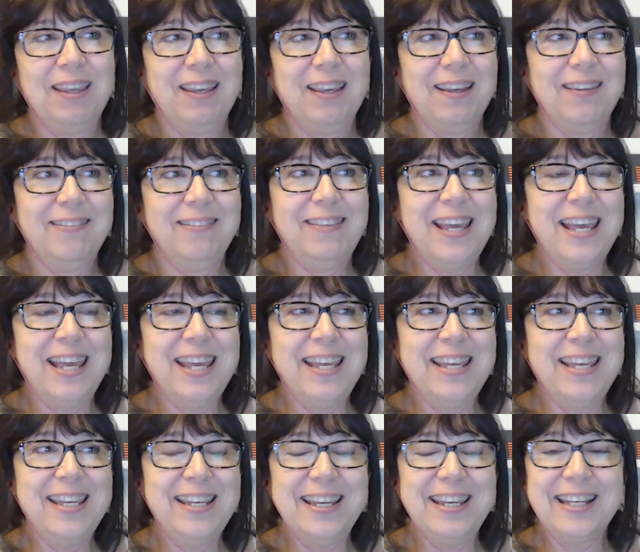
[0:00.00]

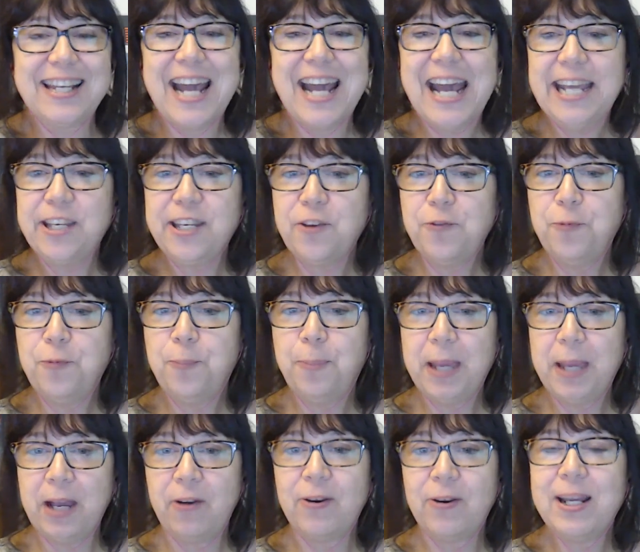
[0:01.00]
They kind of
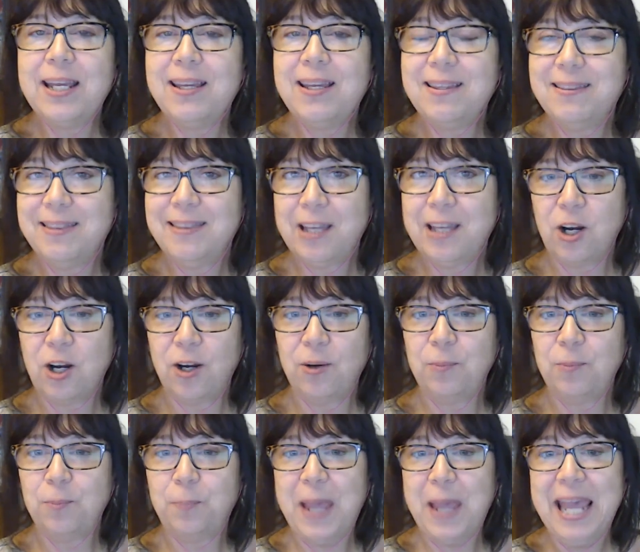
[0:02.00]
bury their
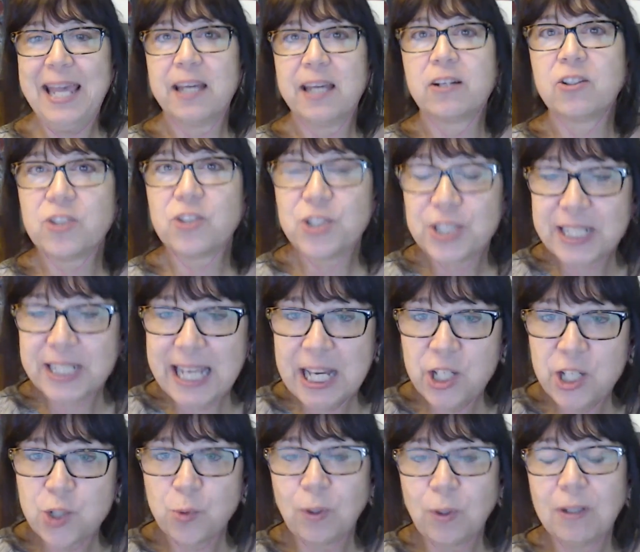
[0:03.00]
panel
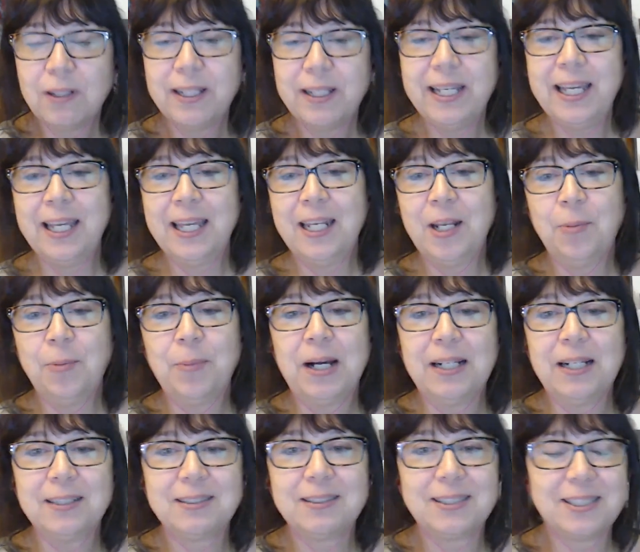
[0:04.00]
schedule in
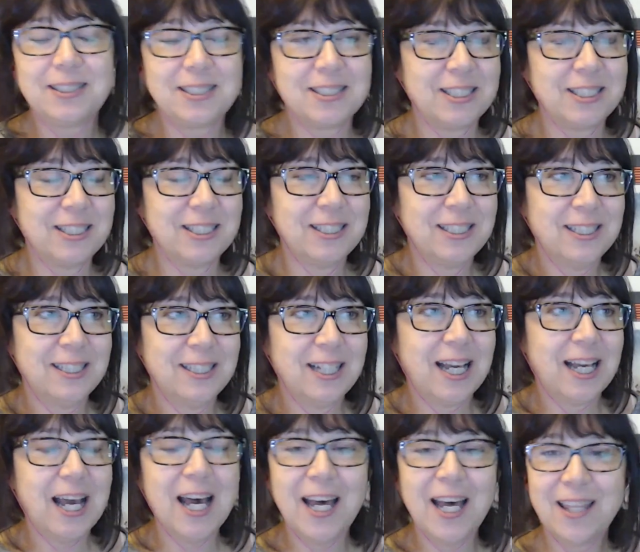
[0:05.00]
amongst
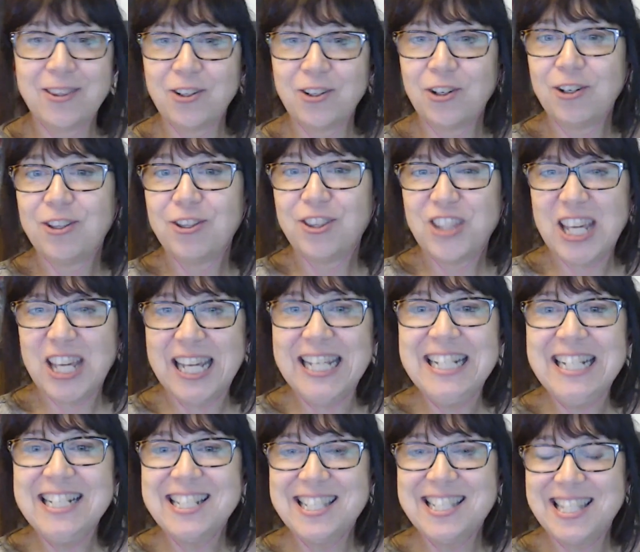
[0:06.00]
other
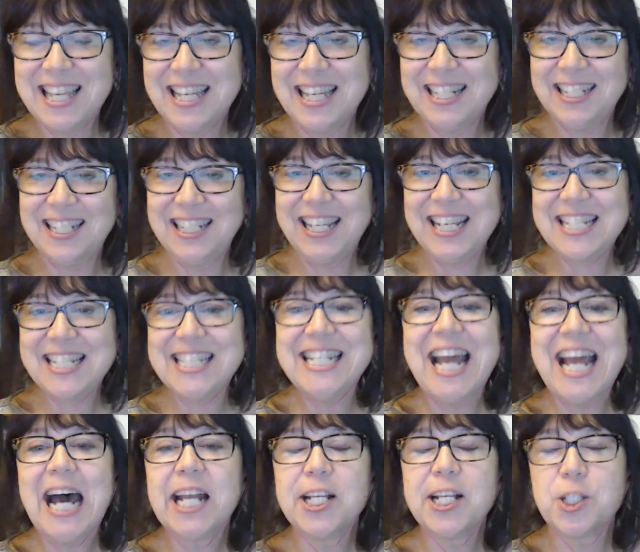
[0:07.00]
things, that it's
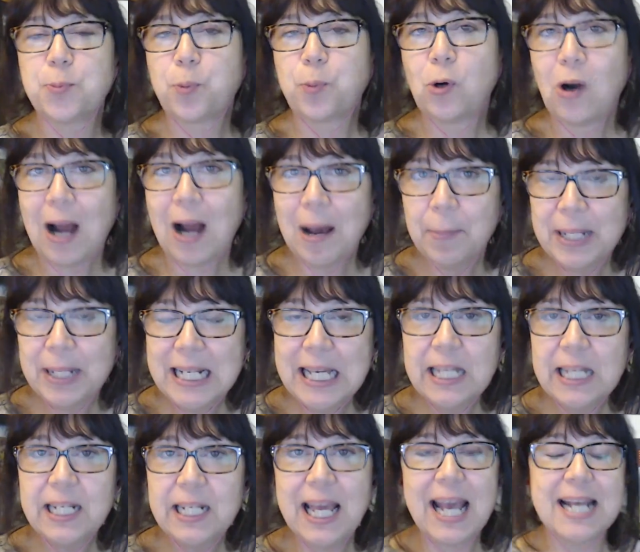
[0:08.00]
not as
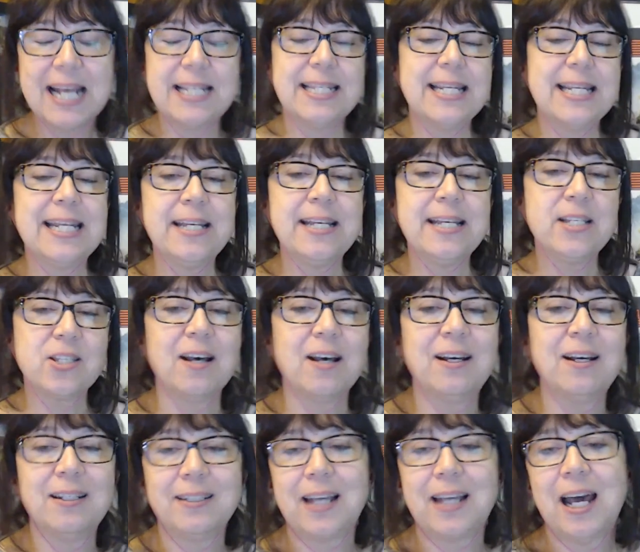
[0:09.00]
prominent as it is
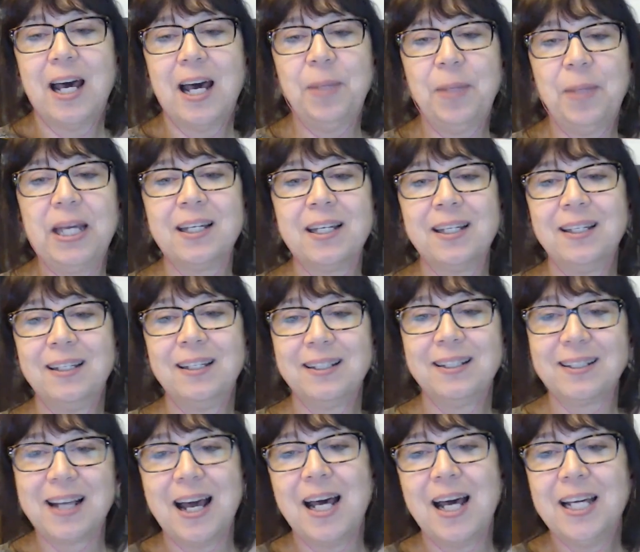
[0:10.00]
on
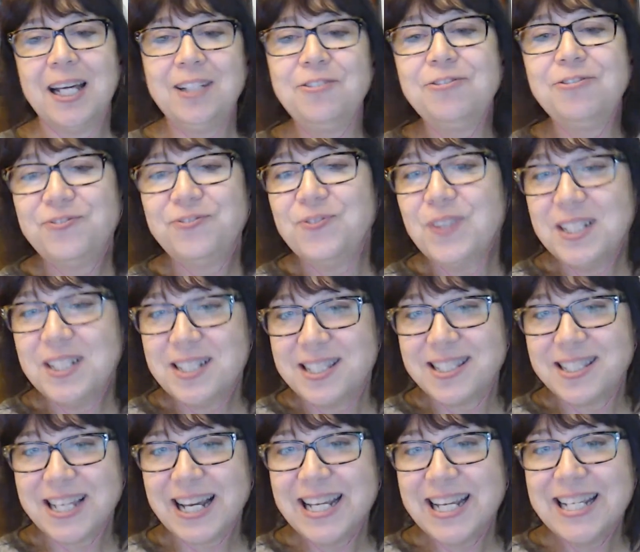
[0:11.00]
Comic-Con
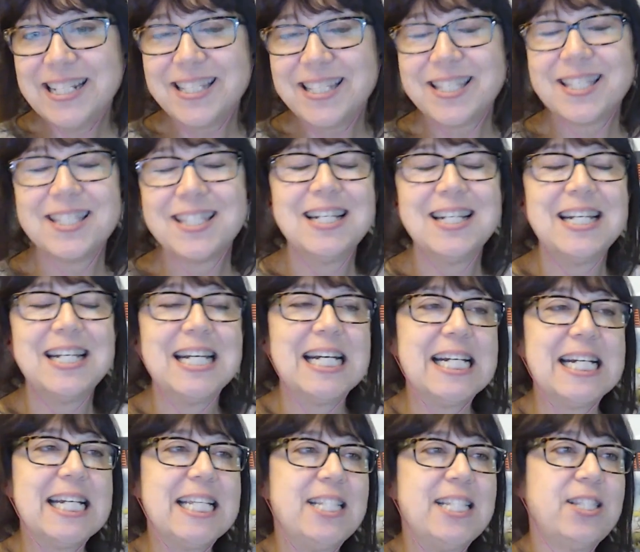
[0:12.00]
sites.
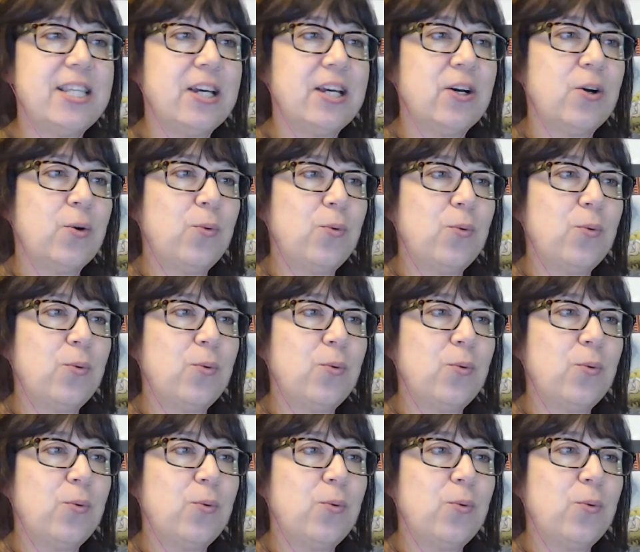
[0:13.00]
So